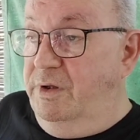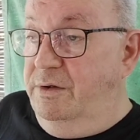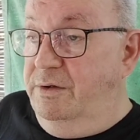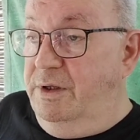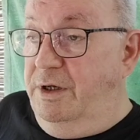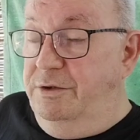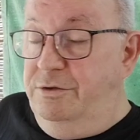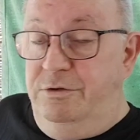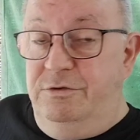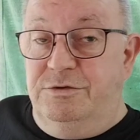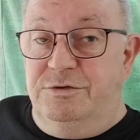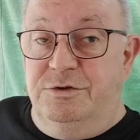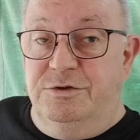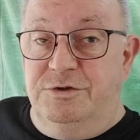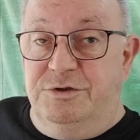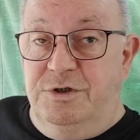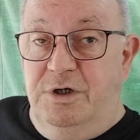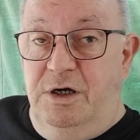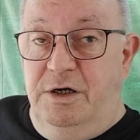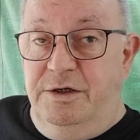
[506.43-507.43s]
They used to
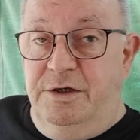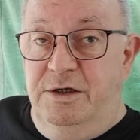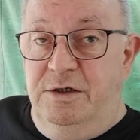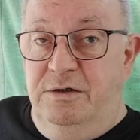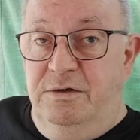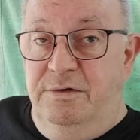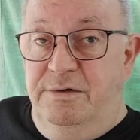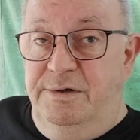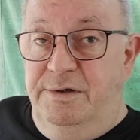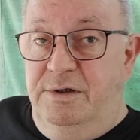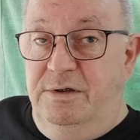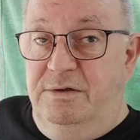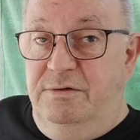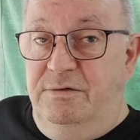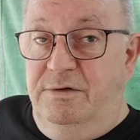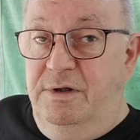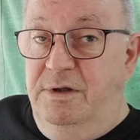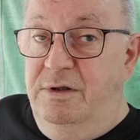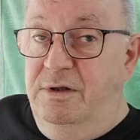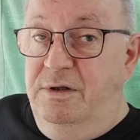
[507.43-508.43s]
stock it, and
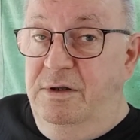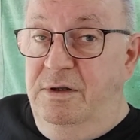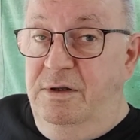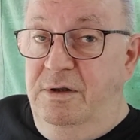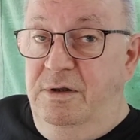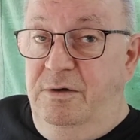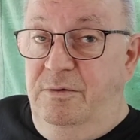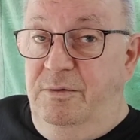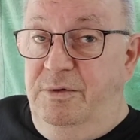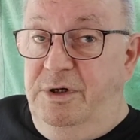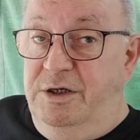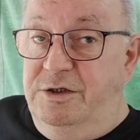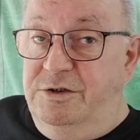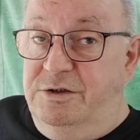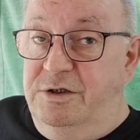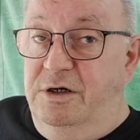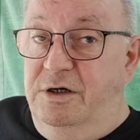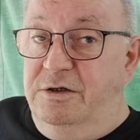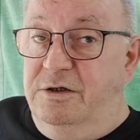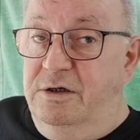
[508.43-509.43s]
when they
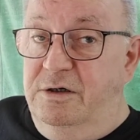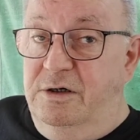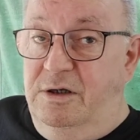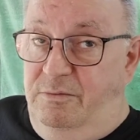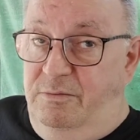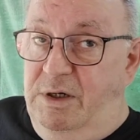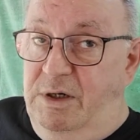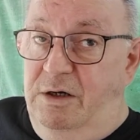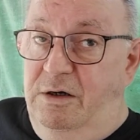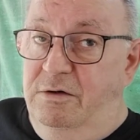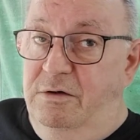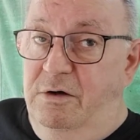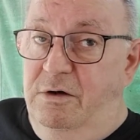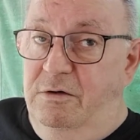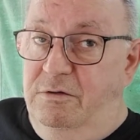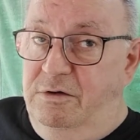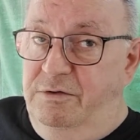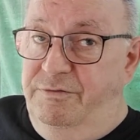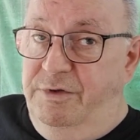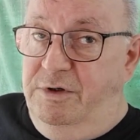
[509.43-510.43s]
stocked it, I bought
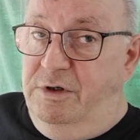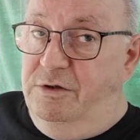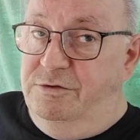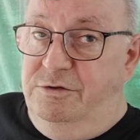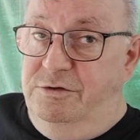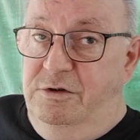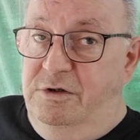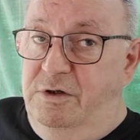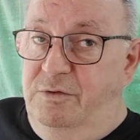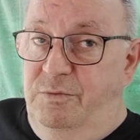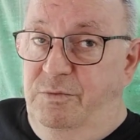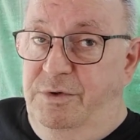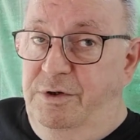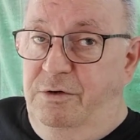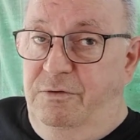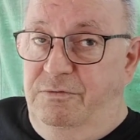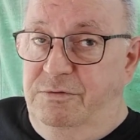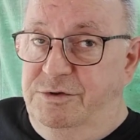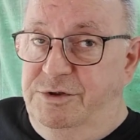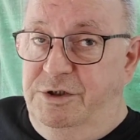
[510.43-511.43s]
all of it. Because usually it
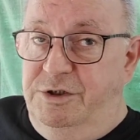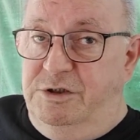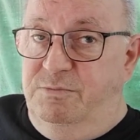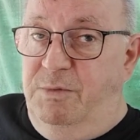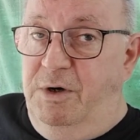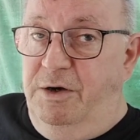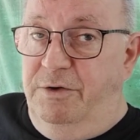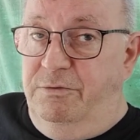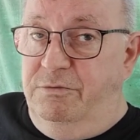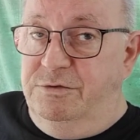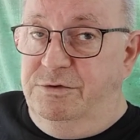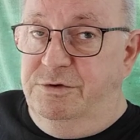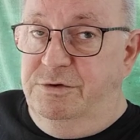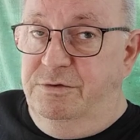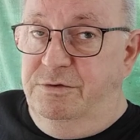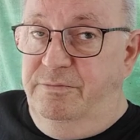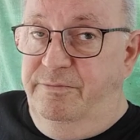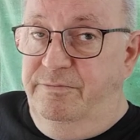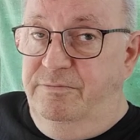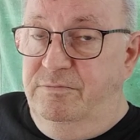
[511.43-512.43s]
wasn't over 6
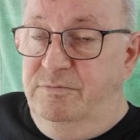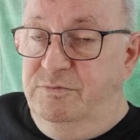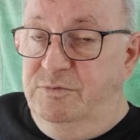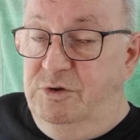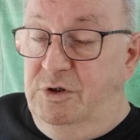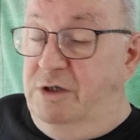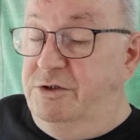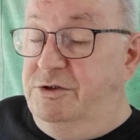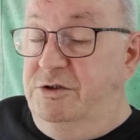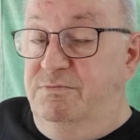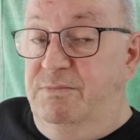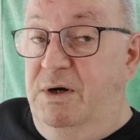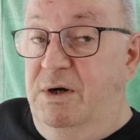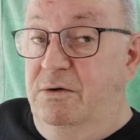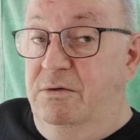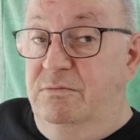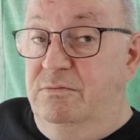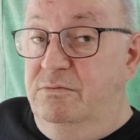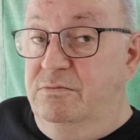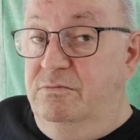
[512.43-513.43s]
bottles, so I just bought
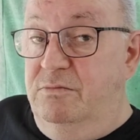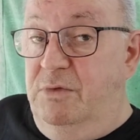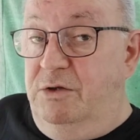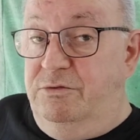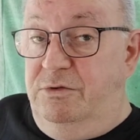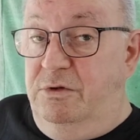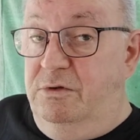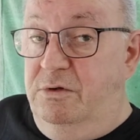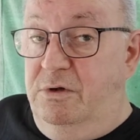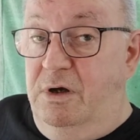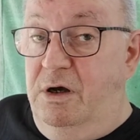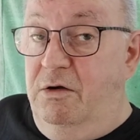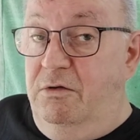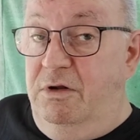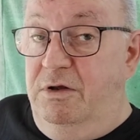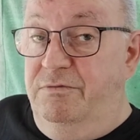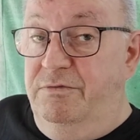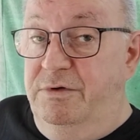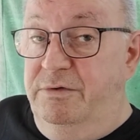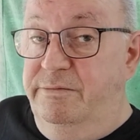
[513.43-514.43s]
all
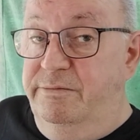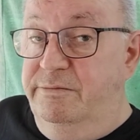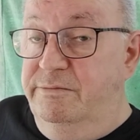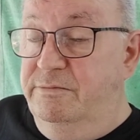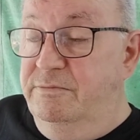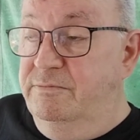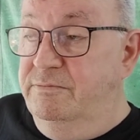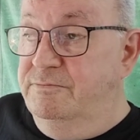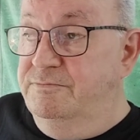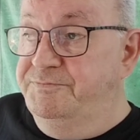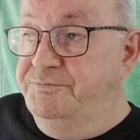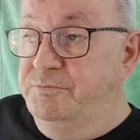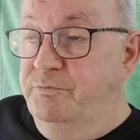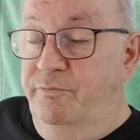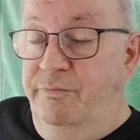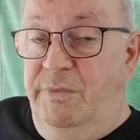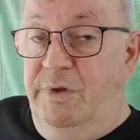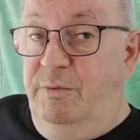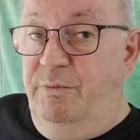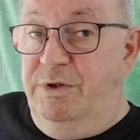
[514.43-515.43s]
of it.
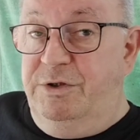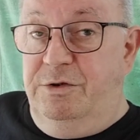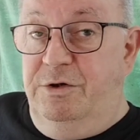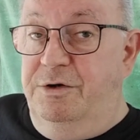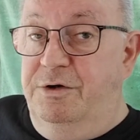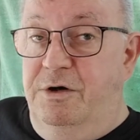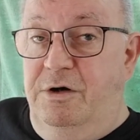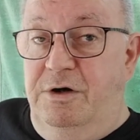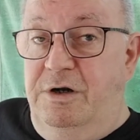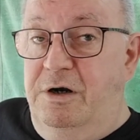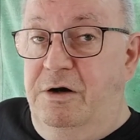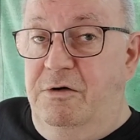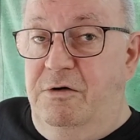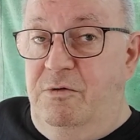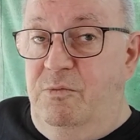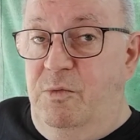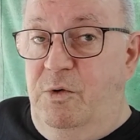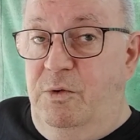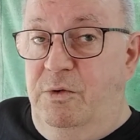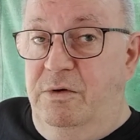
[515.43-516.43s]
But they're not there
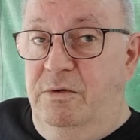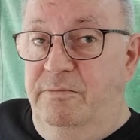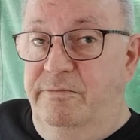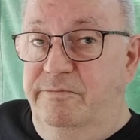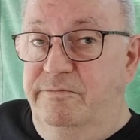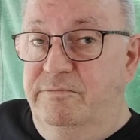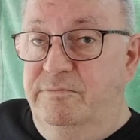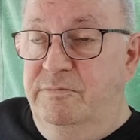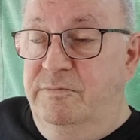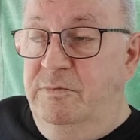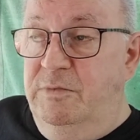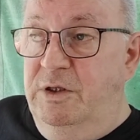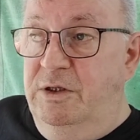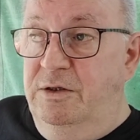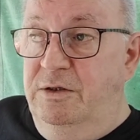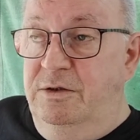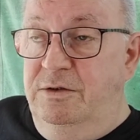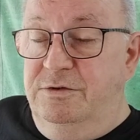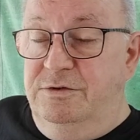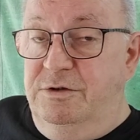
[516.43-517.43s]
no more,
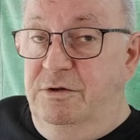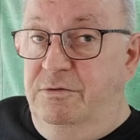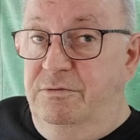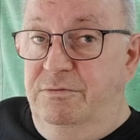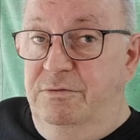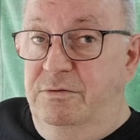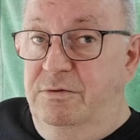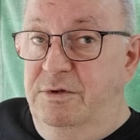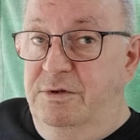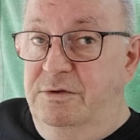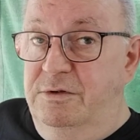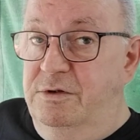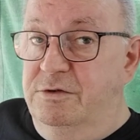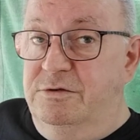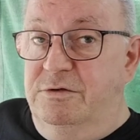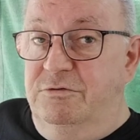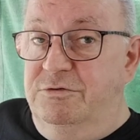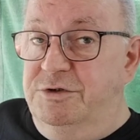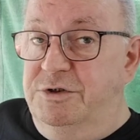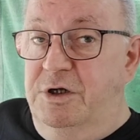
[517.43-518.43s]
so there's
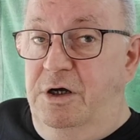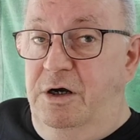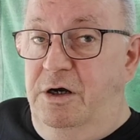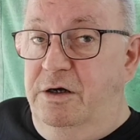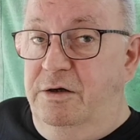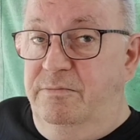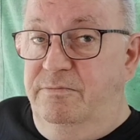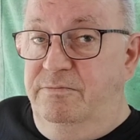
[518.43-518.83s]
no stock.